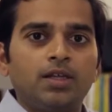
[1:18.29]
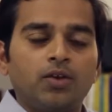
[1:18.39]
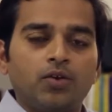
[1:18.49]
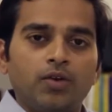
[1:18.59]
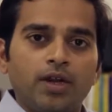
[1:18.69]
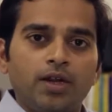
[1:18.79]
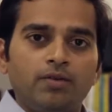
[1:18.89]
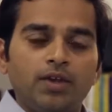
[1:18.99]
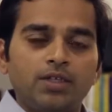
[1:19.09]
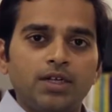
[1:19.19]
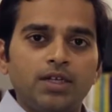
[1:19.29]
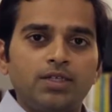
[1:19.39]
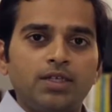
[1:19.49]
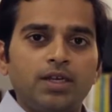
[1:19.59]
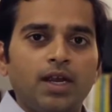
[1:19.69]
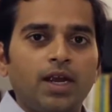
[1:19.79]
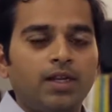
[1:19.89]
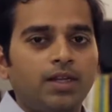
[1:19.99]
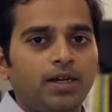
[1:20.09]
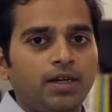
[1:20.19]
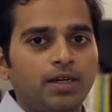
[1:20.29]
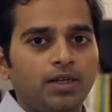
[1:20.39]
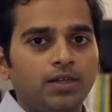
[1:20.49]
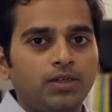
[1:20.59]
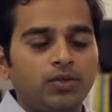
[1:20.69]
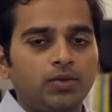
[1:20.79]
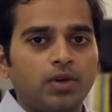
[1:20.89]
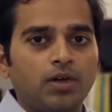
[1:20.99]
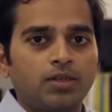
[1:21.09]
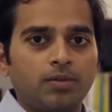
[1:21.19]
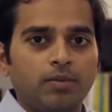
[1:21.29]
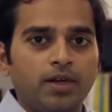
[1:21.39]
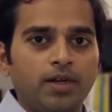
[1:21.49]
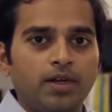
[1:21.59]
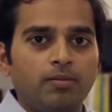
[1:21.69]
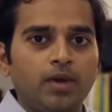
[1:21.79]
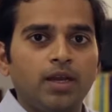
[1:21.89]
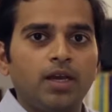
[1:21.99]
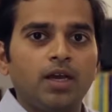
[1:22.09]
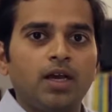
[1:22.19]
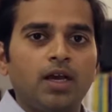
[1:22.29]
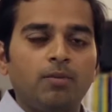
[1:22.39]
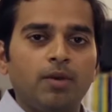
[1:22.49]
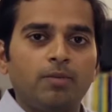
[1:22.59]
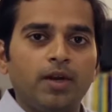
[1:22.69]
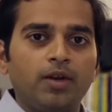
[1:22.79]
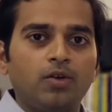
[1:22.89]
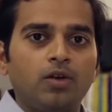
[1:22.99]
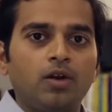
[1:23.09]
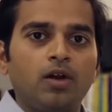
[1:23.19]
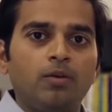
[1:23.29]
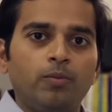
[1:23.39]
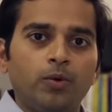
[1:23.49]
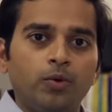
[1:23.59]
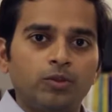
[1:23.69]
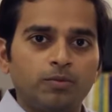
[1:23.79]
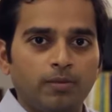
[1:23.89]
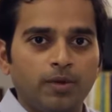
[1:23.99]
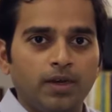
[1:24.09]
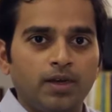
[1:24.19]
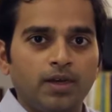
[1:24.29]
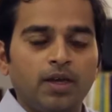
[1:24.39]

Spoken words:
The choroid vasculature and the retinal tissue are separated by a membrane called Bruch's membrane.